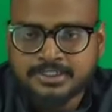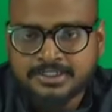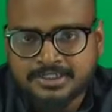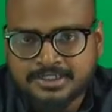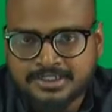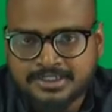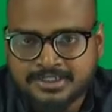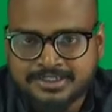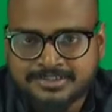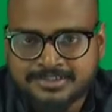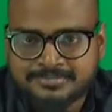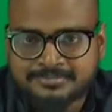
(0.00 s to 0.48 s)

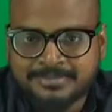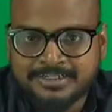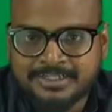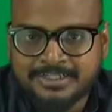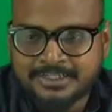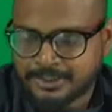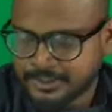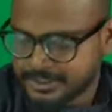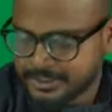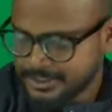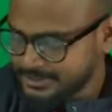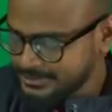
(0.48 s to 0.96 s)
Uh,
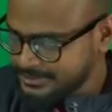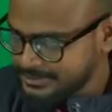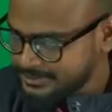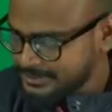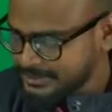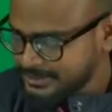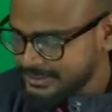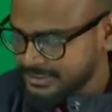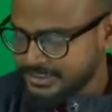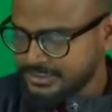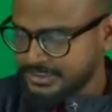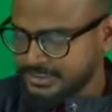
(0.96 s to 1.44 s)
hello guys,
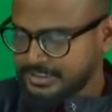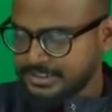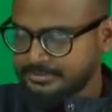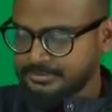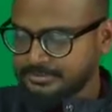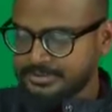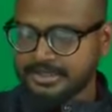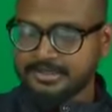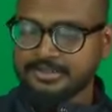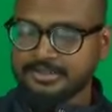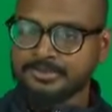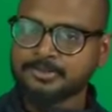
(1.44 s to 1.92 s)
uh, I'm
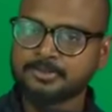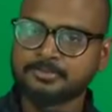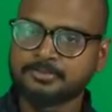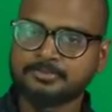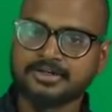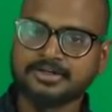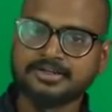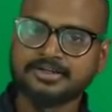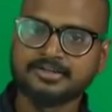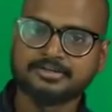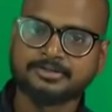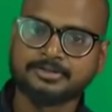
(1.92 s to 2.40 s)
Anand
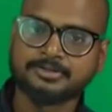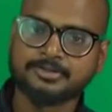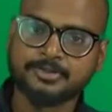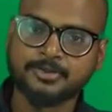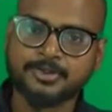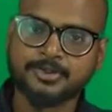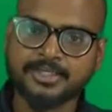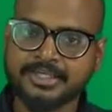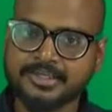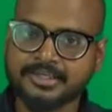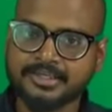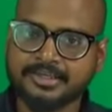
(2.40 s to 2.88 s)
Kumar.
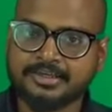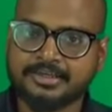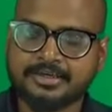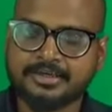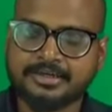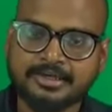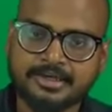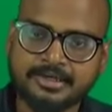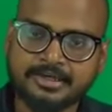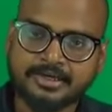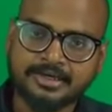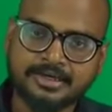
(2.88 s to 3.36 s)
Today
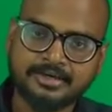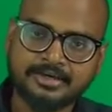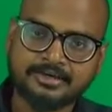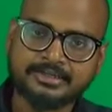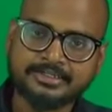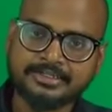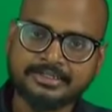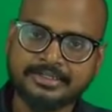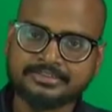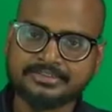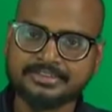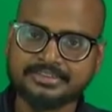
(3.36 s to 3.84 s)
I'll
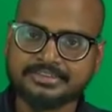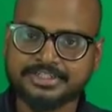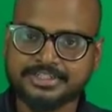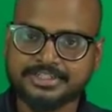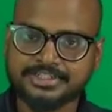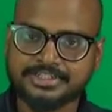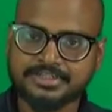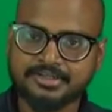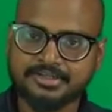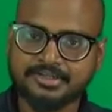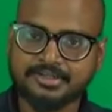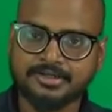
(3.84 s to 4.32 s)
take the
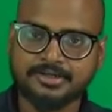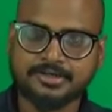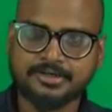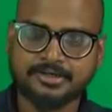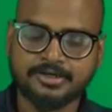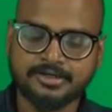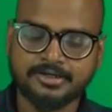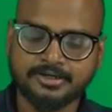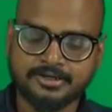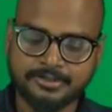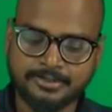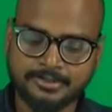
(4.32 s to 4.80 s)
session
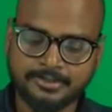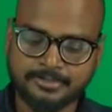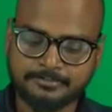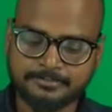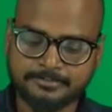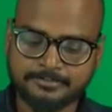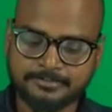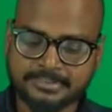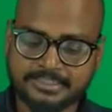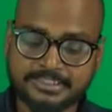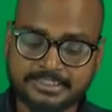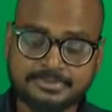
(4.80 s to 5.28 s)
on
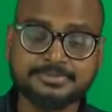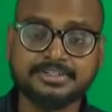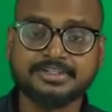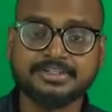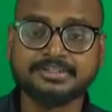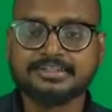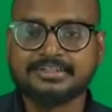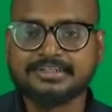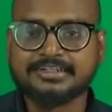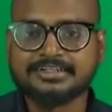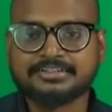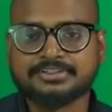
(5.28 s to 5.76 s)
tips and
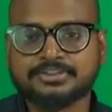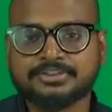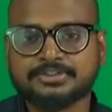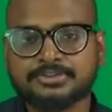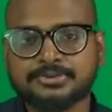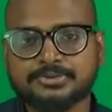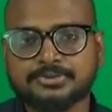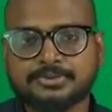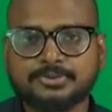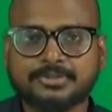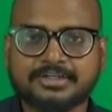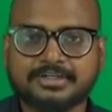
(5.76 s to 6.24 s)
tricks to
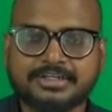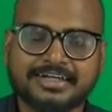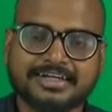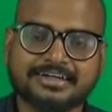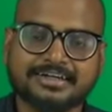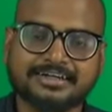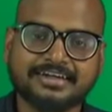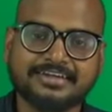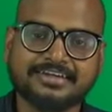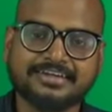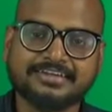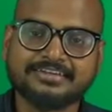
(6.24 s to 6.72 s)
crack
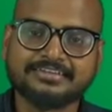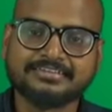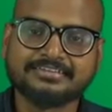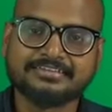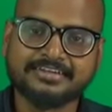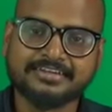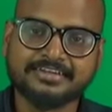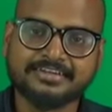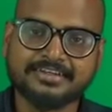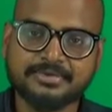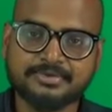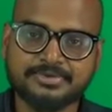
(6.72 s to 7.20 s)
IIT
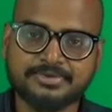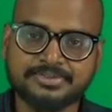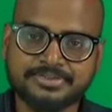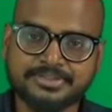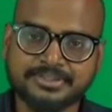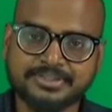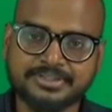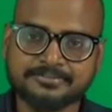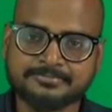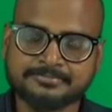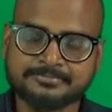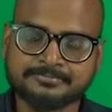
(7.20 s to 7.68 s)
JEE
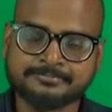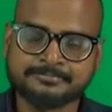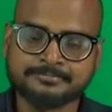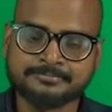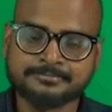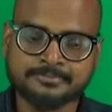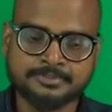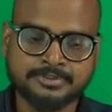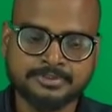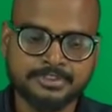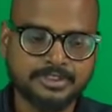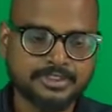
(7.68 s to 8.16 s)
chemistry.
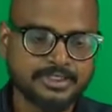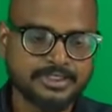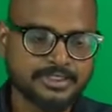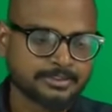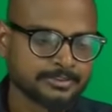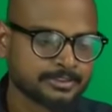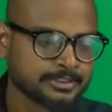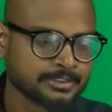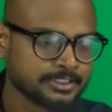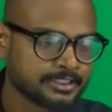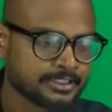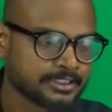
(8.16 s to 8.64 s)
Okay,
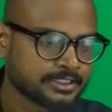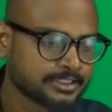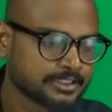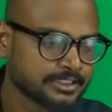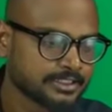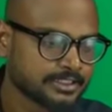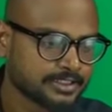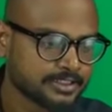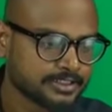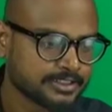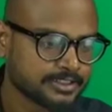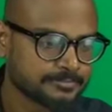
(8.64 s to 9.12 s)

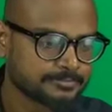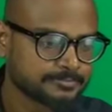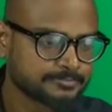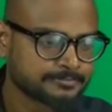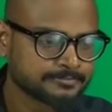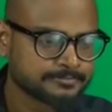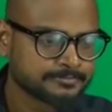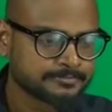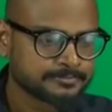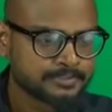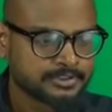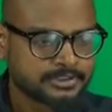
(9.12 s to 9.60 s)
uh,
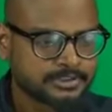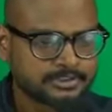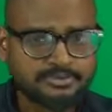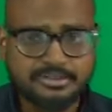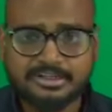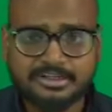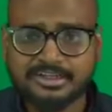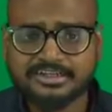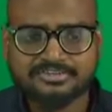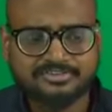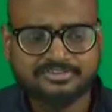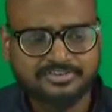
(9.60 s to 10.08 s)
we'll
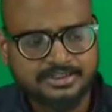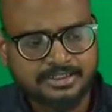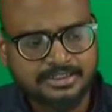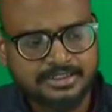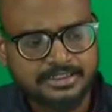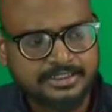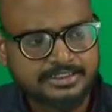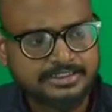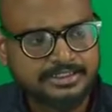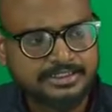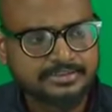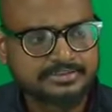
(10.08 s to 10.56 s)
wait for uh,
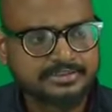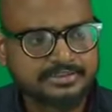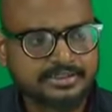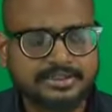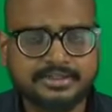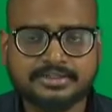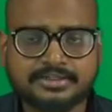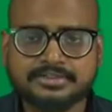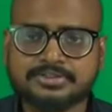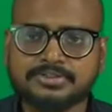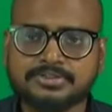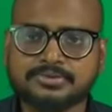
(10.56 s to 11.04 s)
10
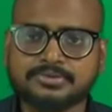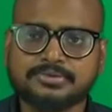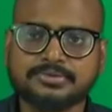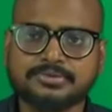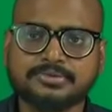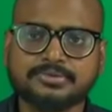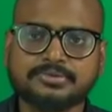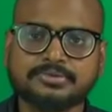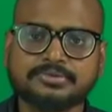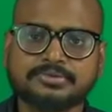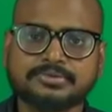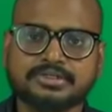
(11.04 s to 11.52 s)
seconds
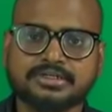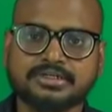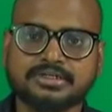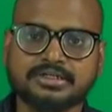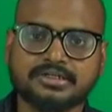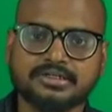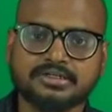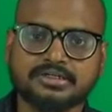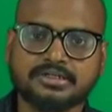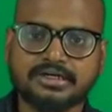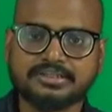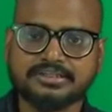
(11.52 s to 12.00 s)
to
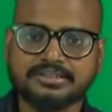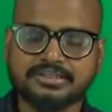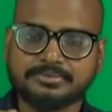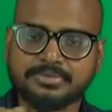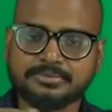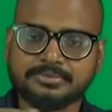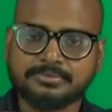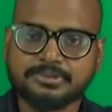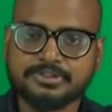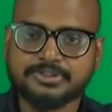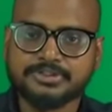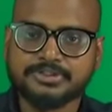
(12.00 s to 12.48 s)
uh, other
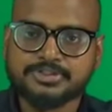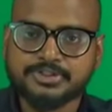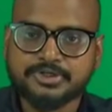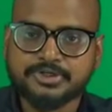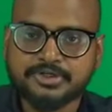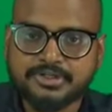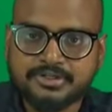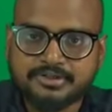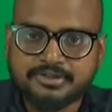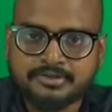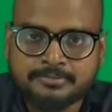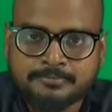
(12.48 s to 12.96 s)
people to
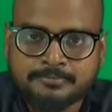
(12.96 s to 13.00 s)
join.